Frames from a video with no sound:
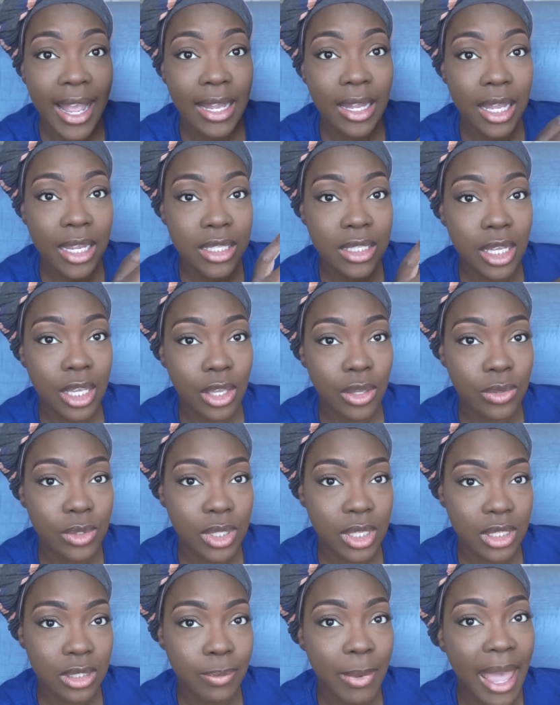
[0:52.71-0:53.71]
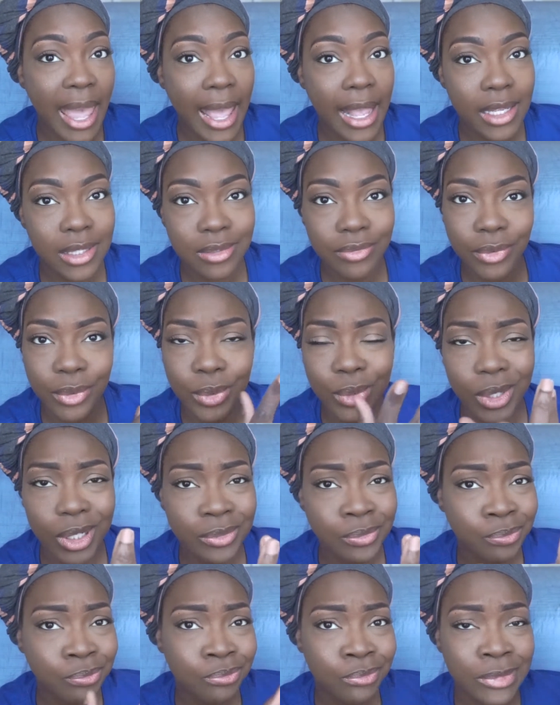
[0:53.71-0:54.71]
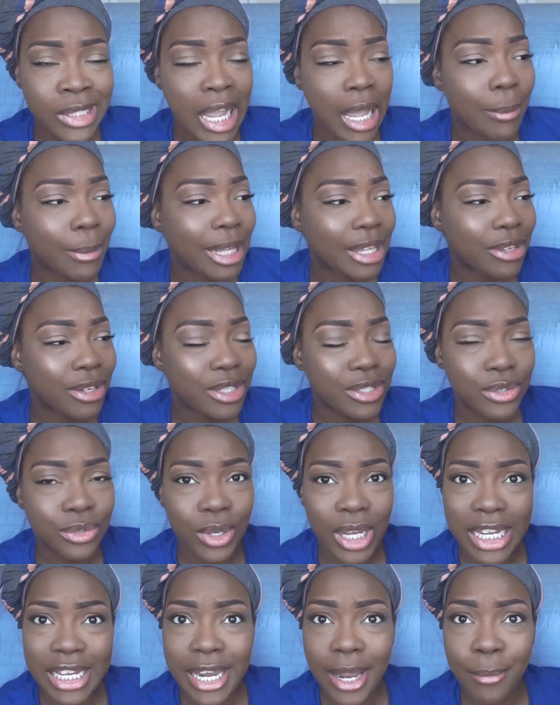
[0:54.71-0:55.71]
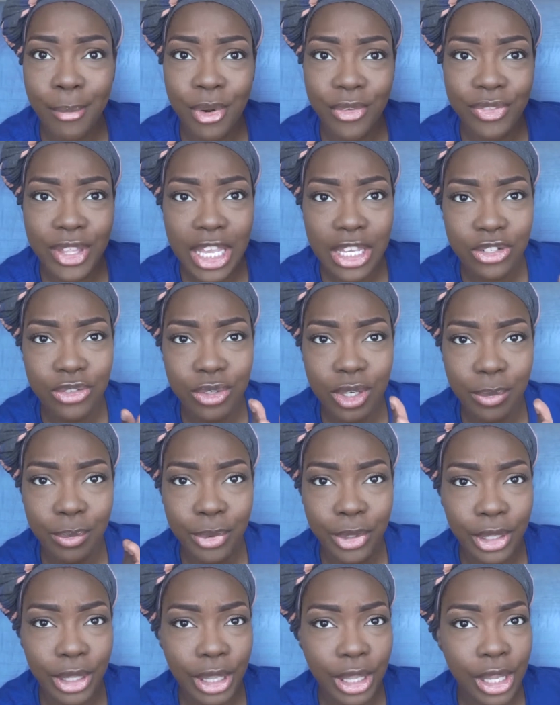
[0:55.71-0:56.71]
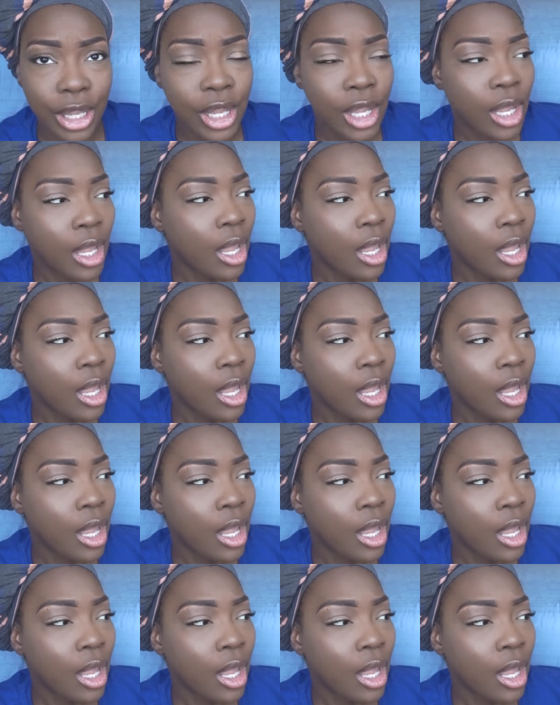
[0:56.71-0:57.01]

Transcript: I like to use these bags for, I mean, you could do a number of things. You could put